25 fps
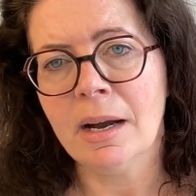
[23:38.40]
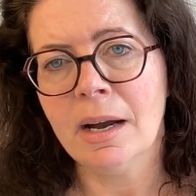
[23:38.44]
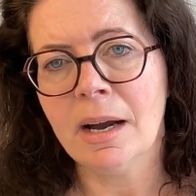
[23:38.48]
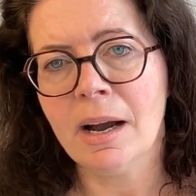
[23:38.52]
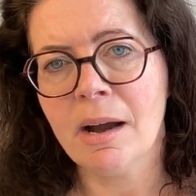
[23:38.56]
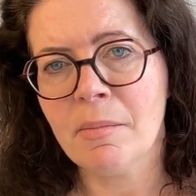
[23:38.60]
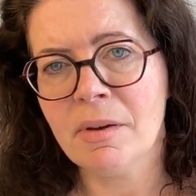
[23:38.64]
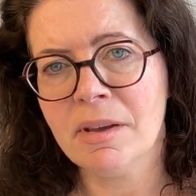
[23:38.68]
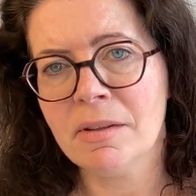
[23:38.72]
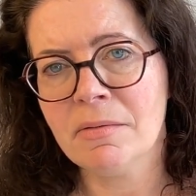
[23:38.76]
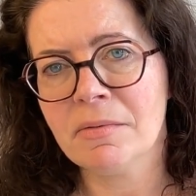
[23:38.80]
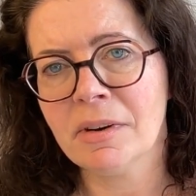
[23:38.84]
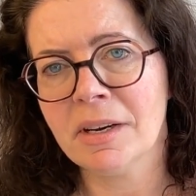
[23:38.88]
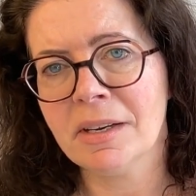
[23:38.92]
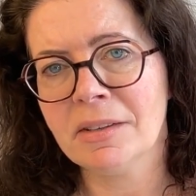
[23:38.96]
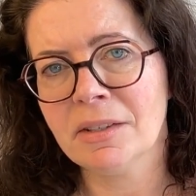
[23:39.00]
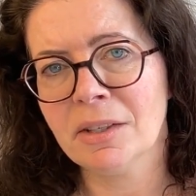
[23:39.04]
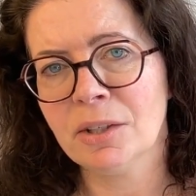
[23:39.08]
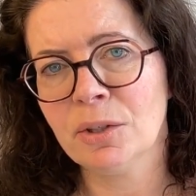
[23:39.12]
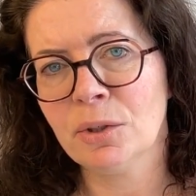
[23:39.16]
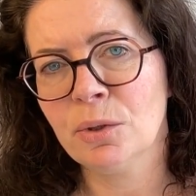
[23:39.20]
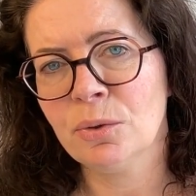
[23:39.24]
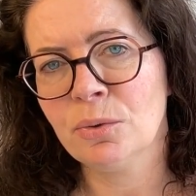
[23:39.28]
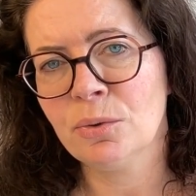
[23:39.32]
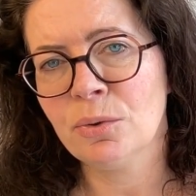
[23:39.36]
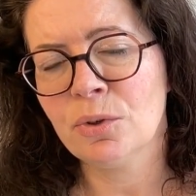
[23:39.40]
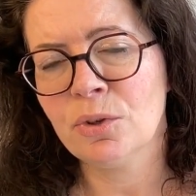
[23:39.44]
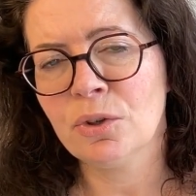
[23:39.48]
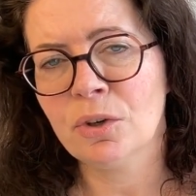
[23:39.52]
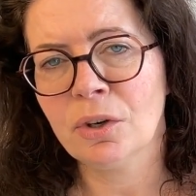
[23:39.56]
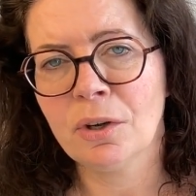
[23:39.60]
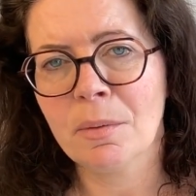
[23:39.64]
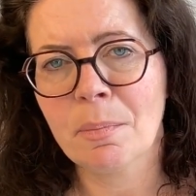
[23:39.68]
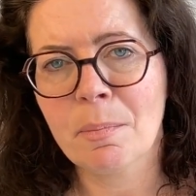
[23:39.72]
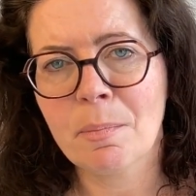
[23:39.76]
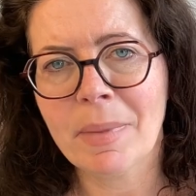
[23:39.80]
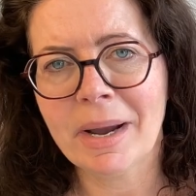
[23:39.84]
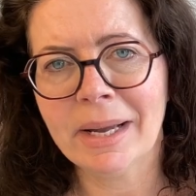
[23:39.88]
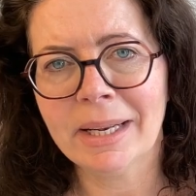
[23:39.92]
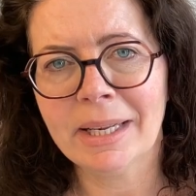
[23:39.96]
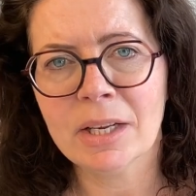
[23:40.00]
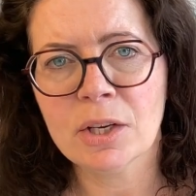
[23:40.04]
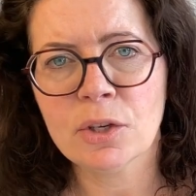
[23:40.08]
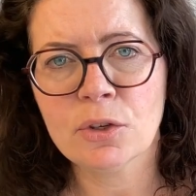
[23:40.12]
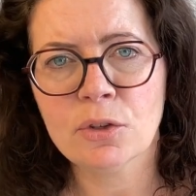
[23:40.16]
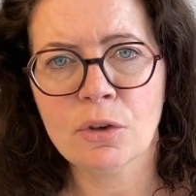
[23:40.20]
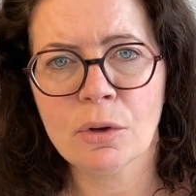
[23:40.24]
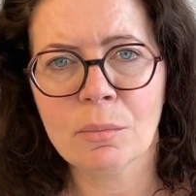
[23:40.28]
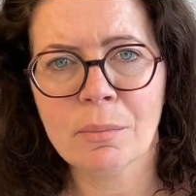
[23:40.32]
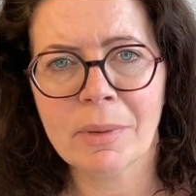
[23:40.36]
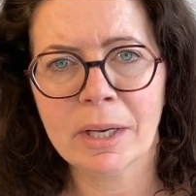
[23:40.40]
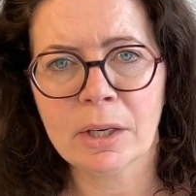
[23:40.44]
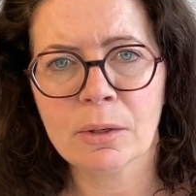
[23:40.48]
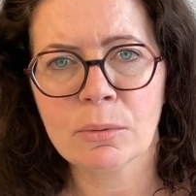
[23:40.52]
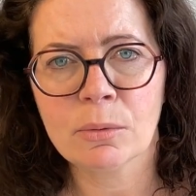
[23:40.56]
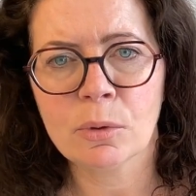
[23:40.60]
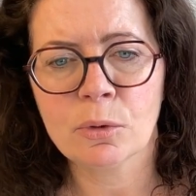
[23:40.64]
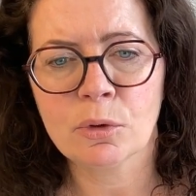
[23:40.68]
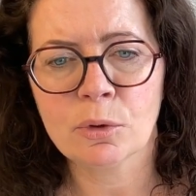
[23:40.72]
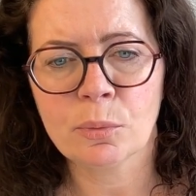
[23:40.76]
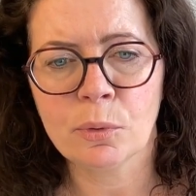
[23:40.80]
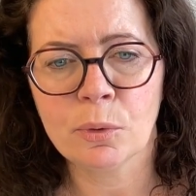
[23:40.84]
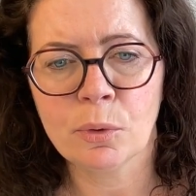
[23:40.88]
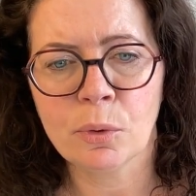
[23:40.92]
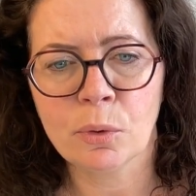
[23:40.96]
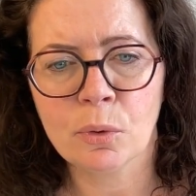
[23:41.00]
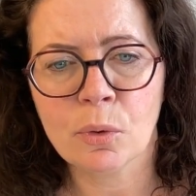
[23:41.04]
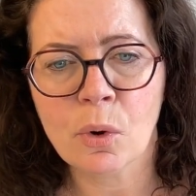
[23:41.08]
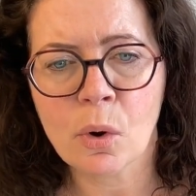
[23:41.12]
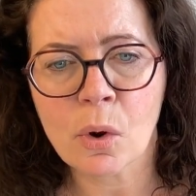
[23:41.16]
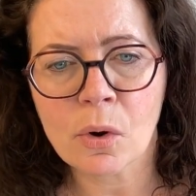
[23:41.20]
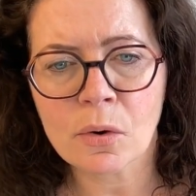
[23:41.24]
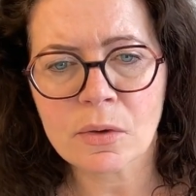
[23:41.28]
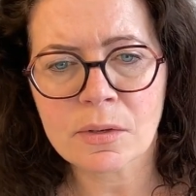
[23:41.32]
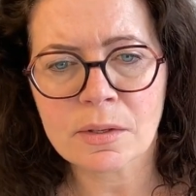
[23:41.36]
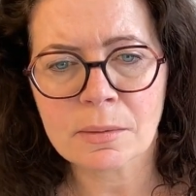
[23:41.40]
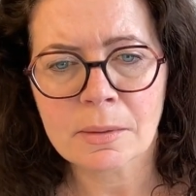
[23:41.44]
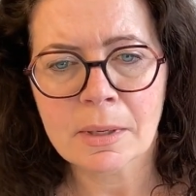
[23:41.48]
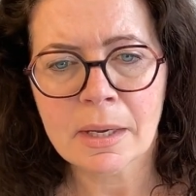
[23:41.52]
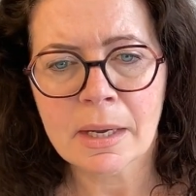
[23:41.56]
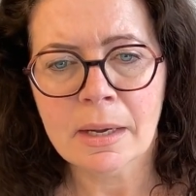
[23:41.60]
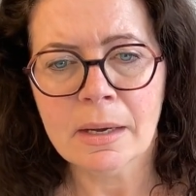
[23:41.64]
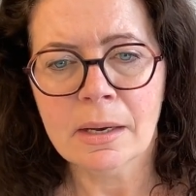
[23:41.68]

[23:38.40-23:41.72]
I'm inviting you to join Manage Your Micro Entrepreneur course.